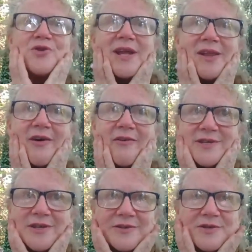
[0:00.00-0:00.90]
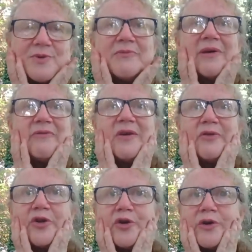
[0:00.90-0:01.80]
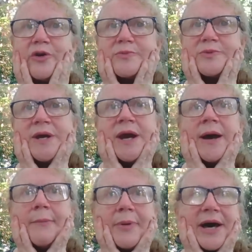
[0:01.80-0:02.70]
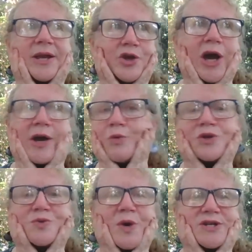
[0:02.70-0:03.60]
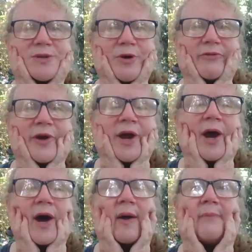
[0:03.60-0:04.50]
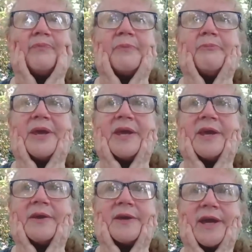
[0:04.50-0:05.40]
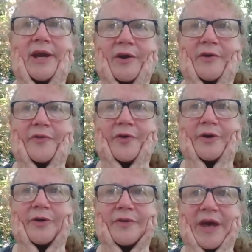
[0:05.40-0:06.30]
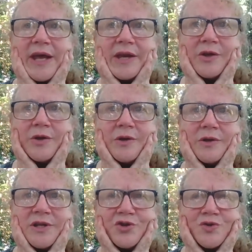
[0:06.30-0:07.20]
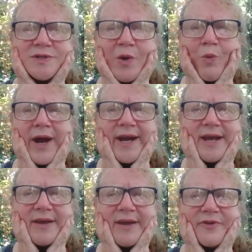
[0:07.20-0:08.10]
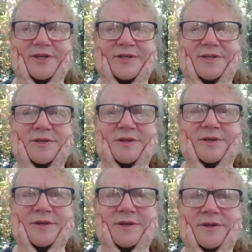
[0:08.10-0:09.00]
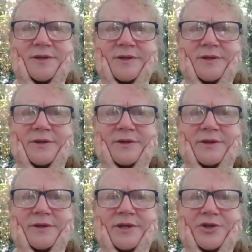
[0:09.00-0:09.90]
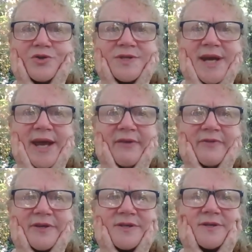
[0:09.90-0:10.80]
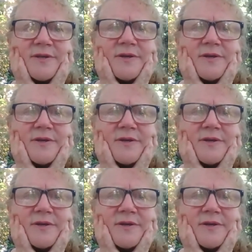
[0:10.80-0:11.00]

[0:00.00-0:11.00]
I love dill. It's one of my favorite herbs. But yeah, let's wash them off. Um, be careful that you, did you say white aphids? Or did you say aphids?